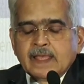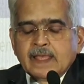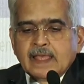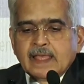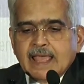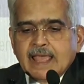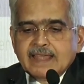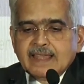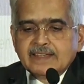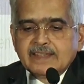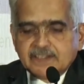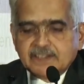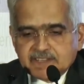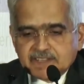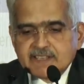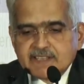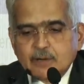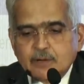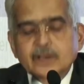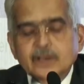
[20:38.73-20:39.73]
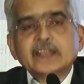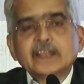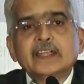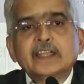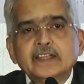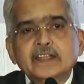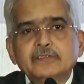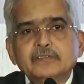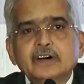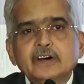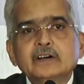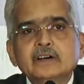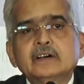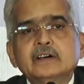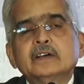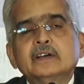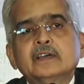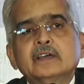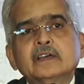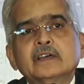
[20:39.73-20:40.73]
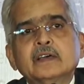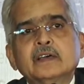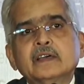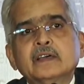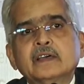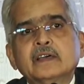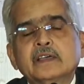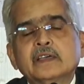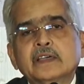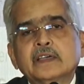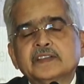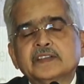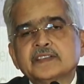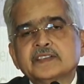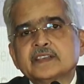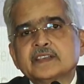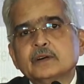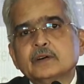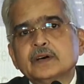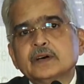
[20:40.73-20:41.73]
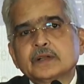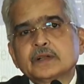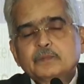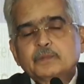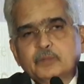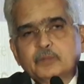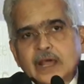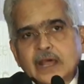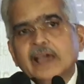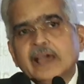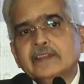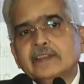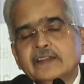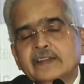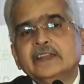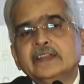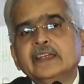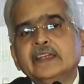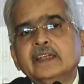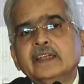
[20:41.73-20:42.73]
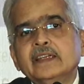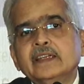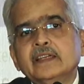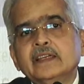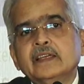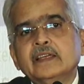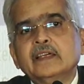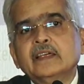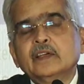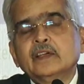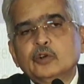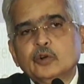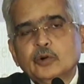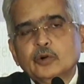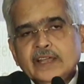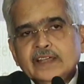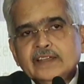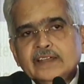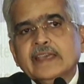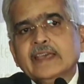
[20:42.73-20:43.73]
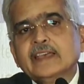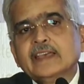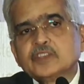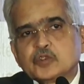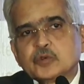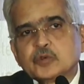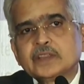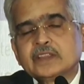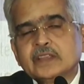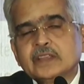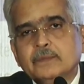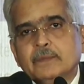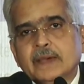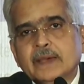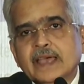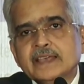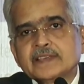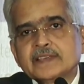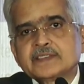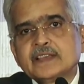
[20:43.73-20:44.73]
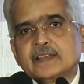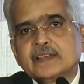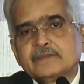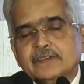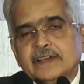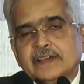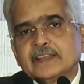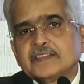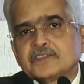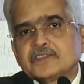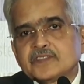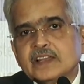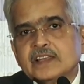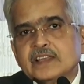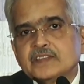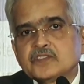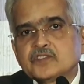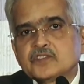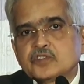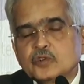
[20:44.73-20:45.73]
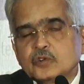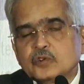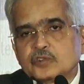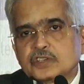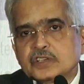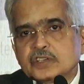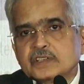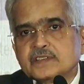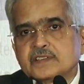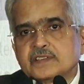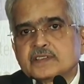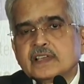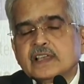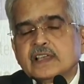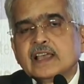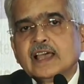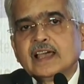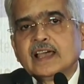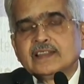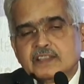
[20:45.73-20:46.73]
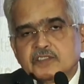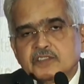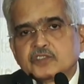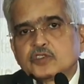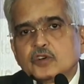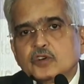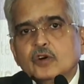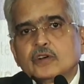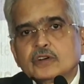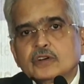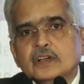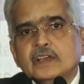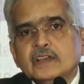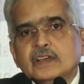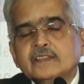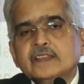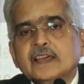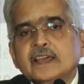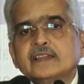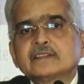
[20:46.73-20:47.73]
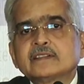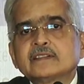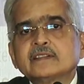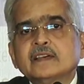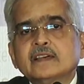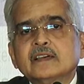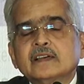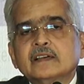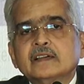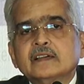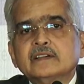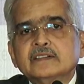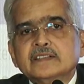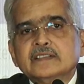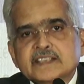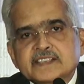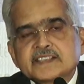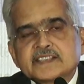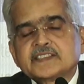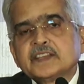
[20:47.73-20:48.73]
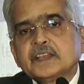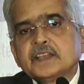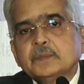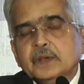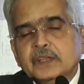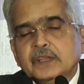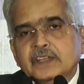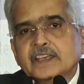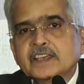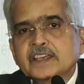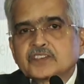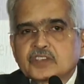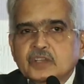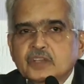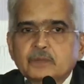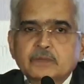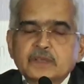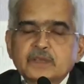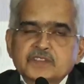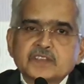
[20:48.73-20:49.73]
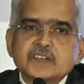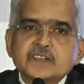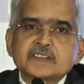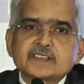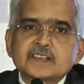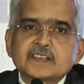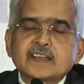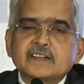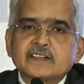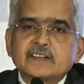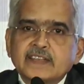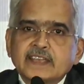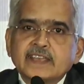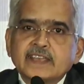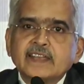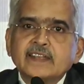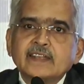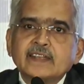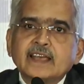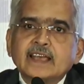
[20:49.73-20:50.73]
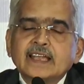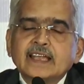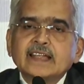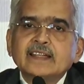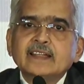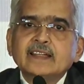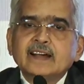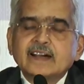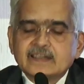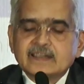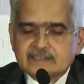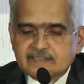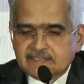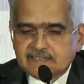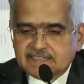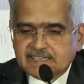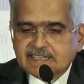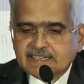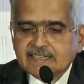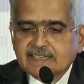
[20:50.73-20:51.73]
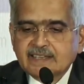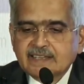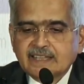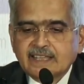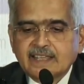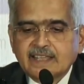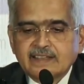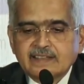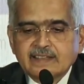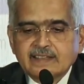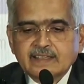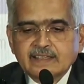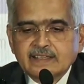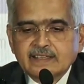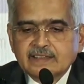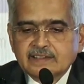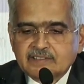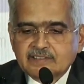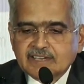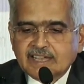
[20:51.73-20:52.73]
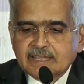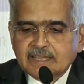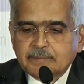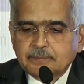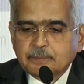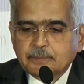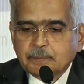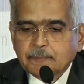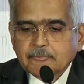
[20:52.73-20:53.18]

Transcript: And it is our endeavor, it is our priority to engage with the banks and financial institutions and ensure that necessary mitigation measures are taken and are taken in time.